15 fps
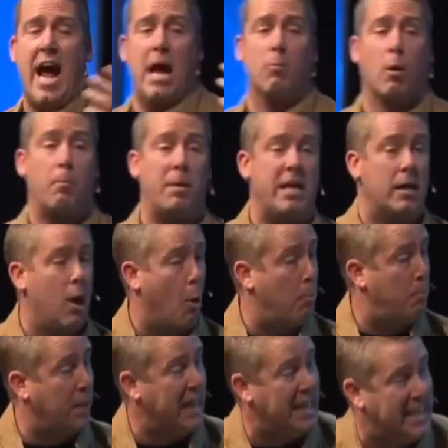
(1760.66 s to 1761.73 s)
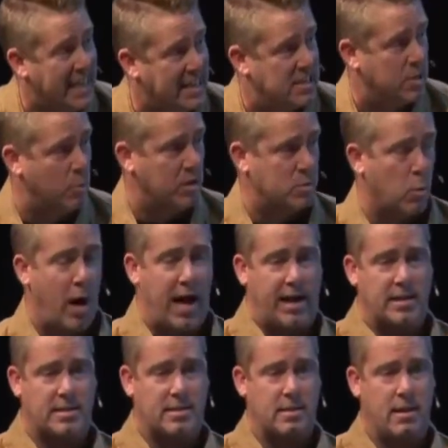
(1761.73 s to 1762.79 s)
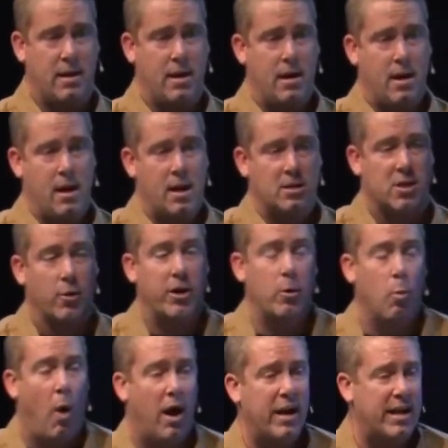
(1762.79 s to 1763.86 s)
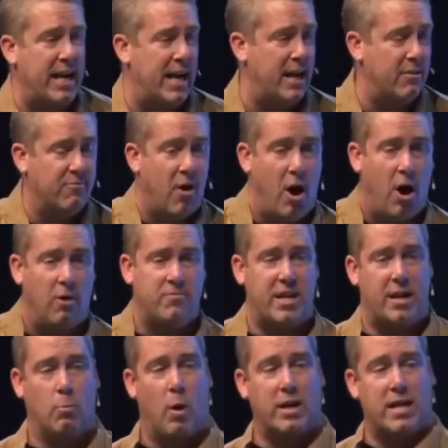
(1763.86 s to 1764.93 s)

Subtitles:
and we're being obedient to his ways. So you want to get involved in what